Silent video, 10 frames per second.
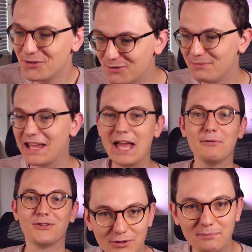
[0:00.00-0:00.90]
To be
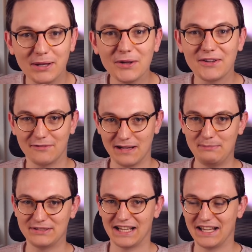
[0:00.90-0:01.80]
able to build a
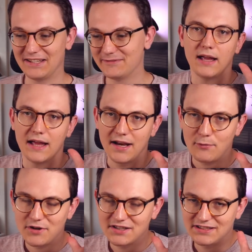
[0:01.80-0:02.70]
website. And I
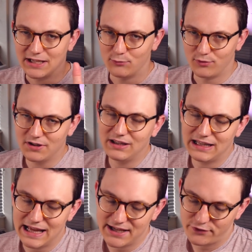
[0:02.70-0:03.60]
want to say
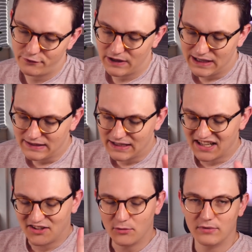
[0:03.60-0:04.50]
one last thing that
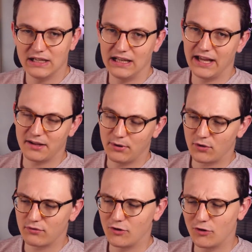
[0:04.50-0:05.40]
I don't really like about
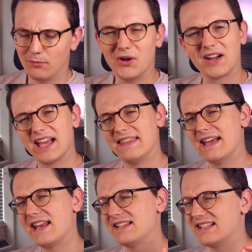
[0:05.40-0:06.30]
CrocoBlock, and
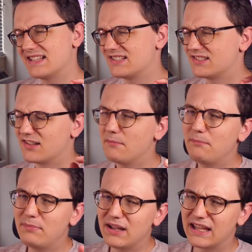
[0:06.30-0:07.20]
that is that some
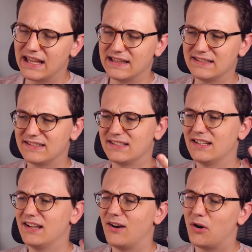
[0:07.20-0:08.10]
plugins
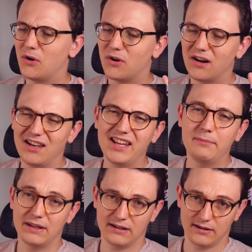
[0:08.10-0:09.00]
are a little
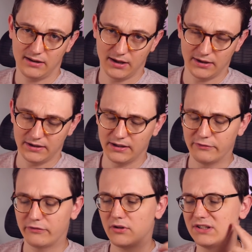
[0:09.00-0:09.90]
bit clunky.
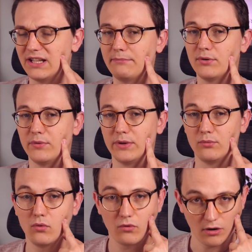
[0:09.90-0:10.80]
For example, with
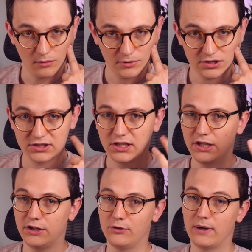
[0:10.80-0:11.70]
WooCommerce,
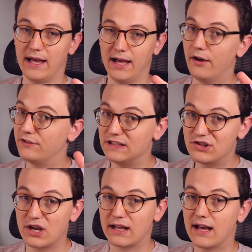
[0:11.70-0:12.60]
you have the
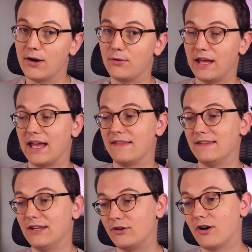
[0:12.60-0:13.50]
checkout and
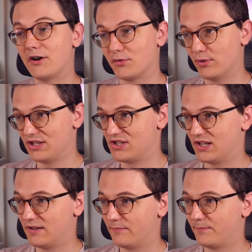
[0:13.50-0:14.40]
the cart
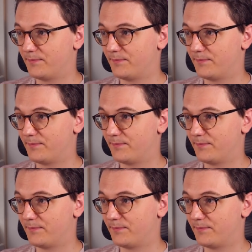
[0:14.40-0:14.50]
widget.